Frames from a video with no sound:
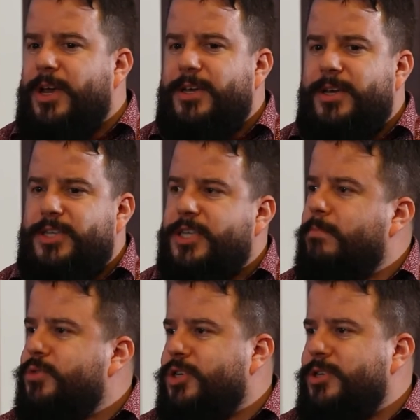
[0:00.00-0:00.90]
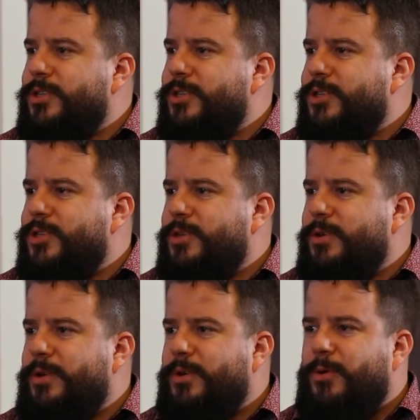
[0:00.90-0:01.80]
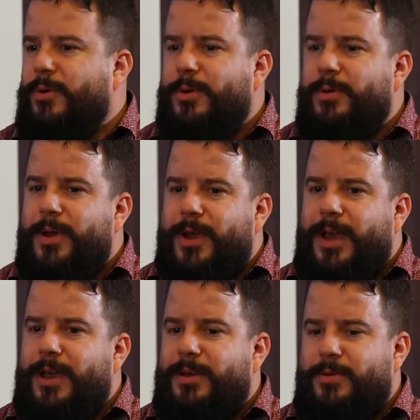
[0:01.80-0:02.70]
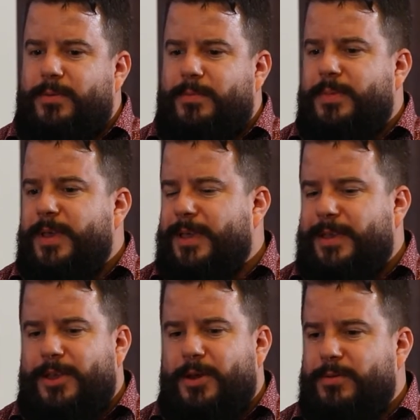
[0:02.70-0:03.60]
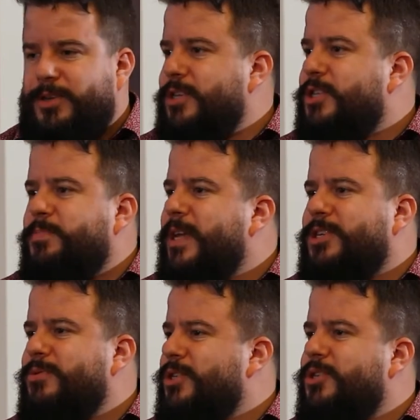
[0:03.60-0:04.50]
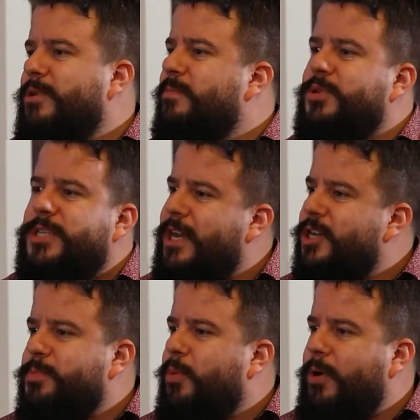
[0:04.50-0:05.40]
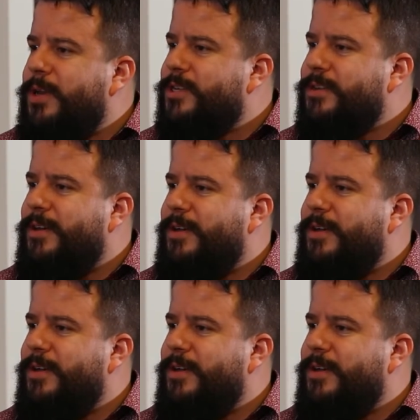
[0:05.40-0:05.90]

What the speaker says: assumptions or to speak to a certain percentage point